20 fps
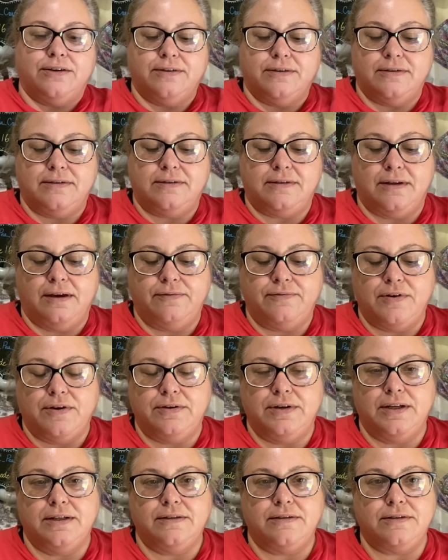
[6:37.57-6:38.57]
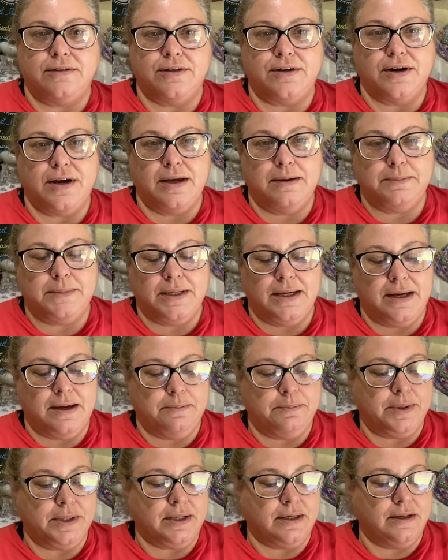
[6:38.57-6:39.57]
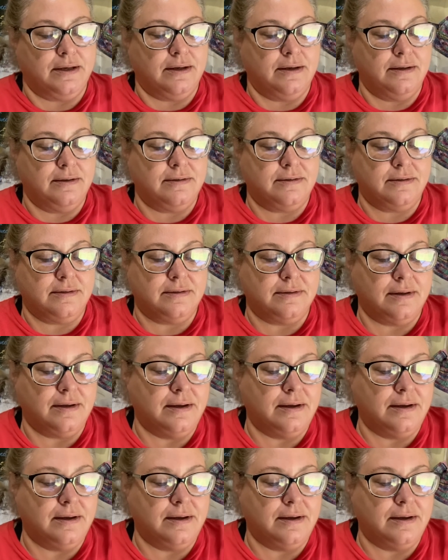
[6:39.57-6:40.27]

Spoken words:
this stuff on Instagram yet because